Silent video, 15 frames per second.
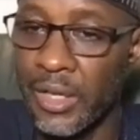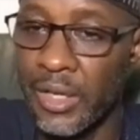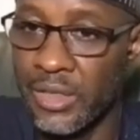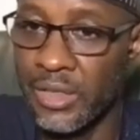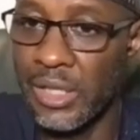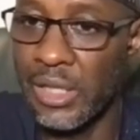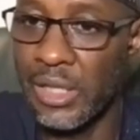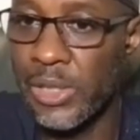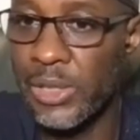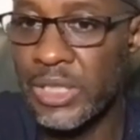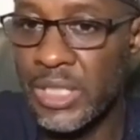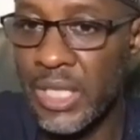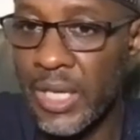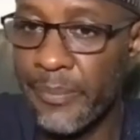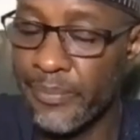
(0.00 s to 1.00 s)
It's a
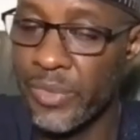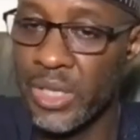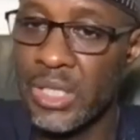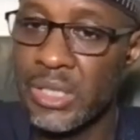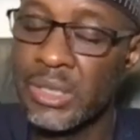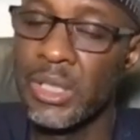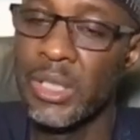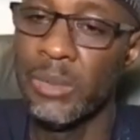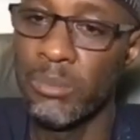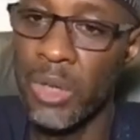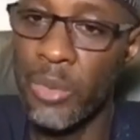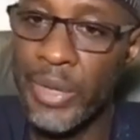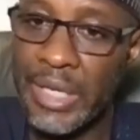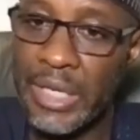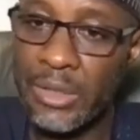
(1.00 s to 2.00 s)
long-term thing,
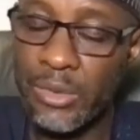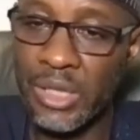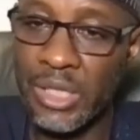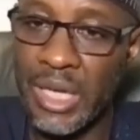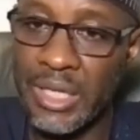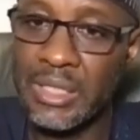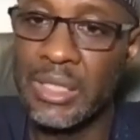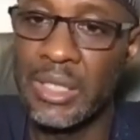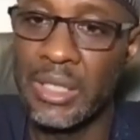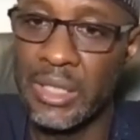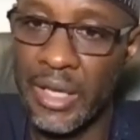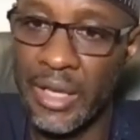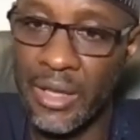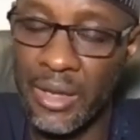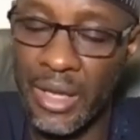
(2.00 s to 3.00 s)
but we need to start
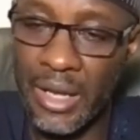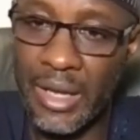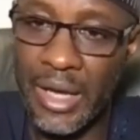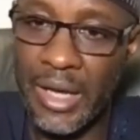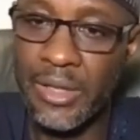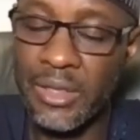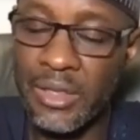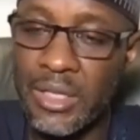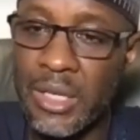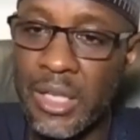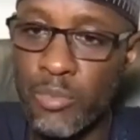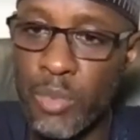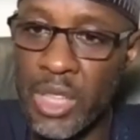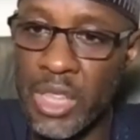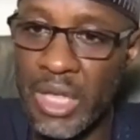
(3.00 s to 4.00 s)
enhancing,
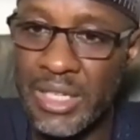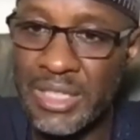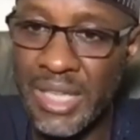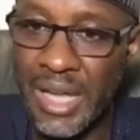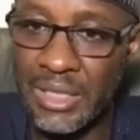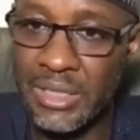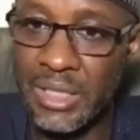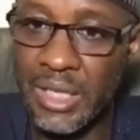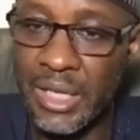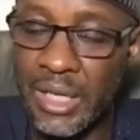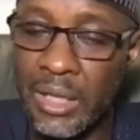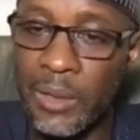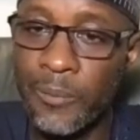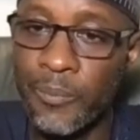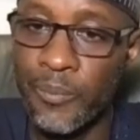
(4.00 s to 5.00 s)
especially
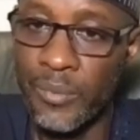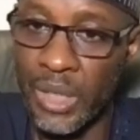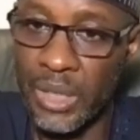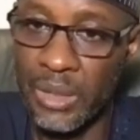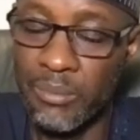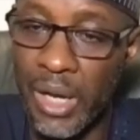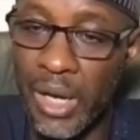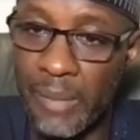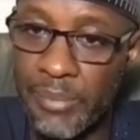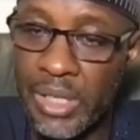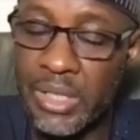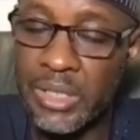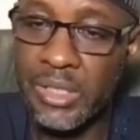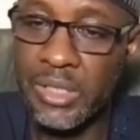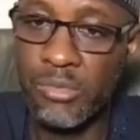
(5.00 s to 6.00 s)
tactical
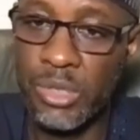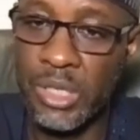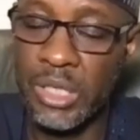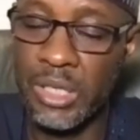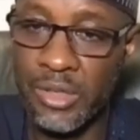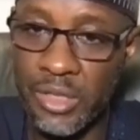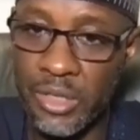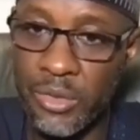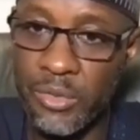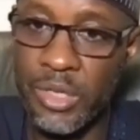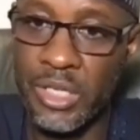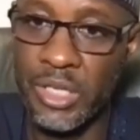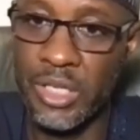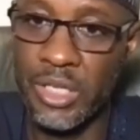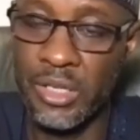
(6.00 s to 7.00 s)
abilities within our
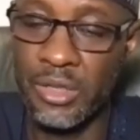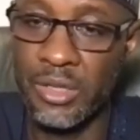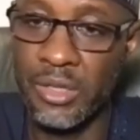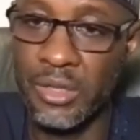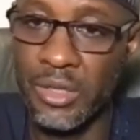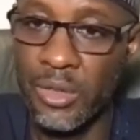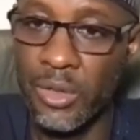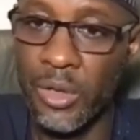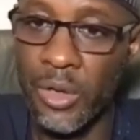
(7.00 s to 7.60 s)
security agencies.